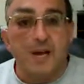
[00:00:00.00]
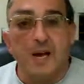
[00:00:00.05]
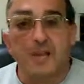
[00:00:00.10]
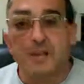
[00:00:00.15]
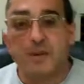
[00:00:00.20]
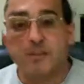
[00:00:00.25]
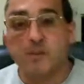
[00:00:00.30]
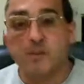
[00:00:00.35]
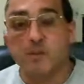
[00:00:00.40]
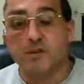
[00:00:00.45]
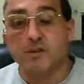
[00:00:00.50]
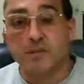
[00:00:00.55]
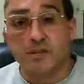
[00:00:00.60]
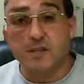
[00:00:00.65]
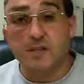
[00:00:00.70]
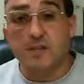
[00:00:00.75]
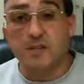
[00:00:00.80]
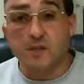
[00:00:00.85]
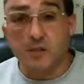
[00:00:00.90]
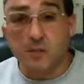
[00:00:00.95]
on the
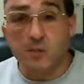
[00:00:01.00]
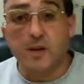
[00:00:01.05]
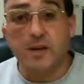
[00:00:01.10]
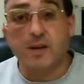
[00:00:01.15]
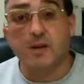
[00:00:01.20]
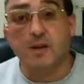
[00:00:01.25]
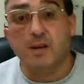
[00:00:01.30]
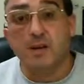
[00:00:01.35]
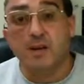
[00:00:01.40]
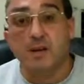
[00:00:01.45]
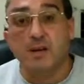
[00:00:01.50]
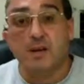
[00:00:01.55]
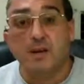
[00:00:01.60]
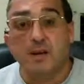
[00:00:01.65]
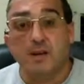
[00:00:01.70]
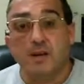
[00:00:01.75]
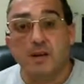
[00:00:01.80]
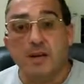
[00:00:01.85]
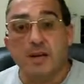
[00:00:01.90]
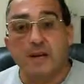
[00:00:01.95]
person doing
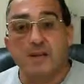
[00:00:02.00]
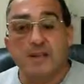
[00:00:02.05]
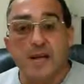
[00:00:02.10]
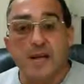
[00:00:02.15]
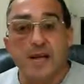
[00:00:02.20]
and